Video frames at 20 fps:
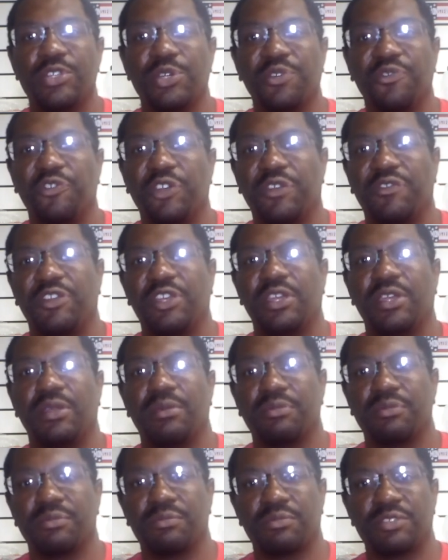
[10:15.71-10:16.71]
250.
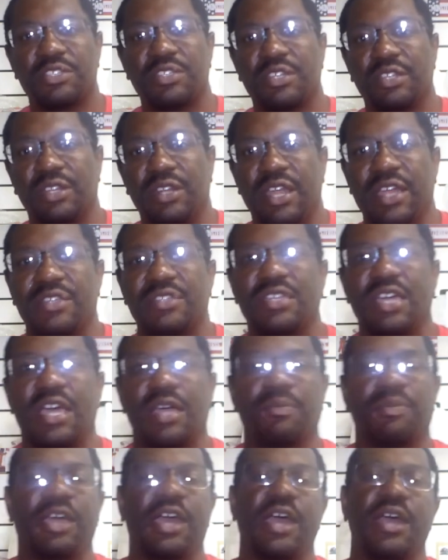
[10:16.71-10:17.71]
Till the next
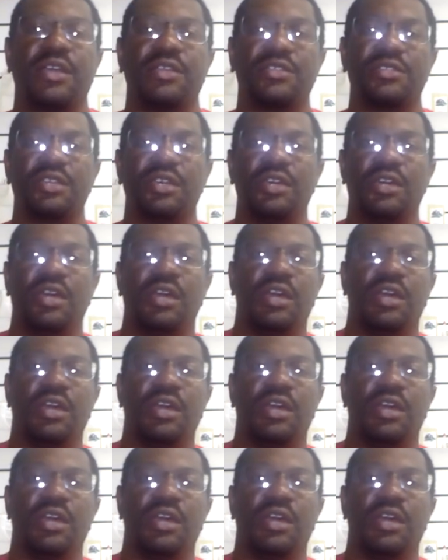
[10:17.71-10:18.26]
time, guys,